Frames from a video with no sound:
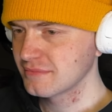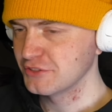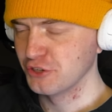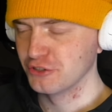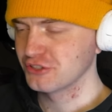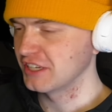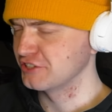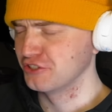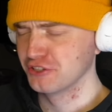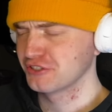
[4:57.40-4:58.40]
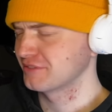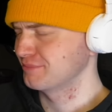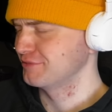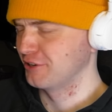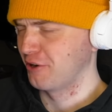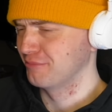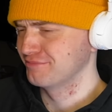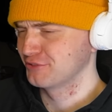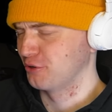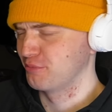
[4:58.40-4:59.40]
It's just, you know,
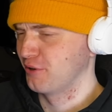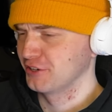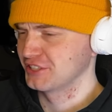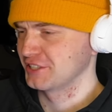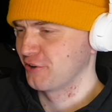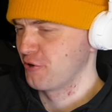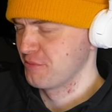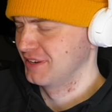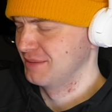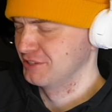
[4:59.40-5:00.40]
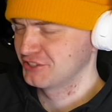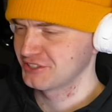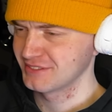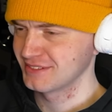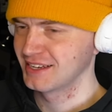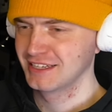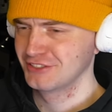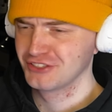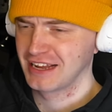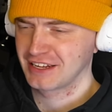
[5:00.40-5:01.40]
surpassing your human limits.
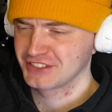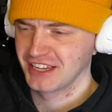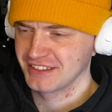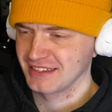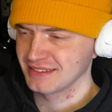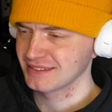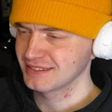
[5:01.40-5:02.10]
Just like it's nothing.